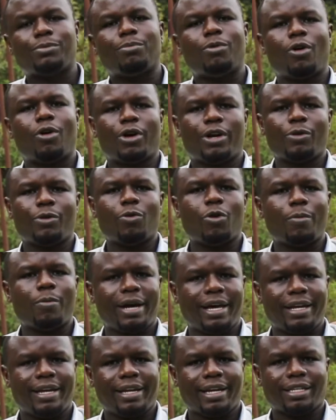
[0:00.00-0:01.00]
more in
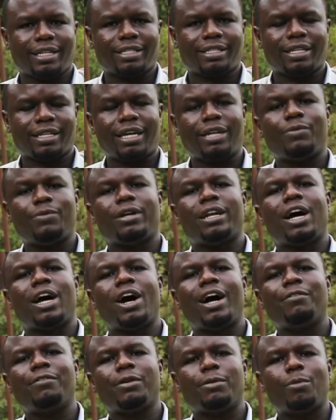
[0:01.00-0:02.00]
warmer areas, and we are
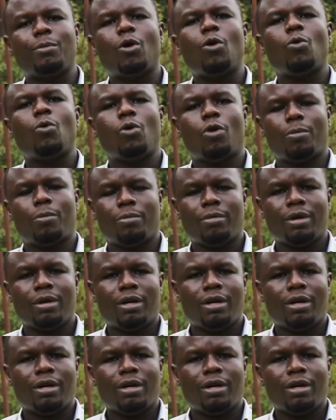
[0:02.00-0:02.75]
now having more warmer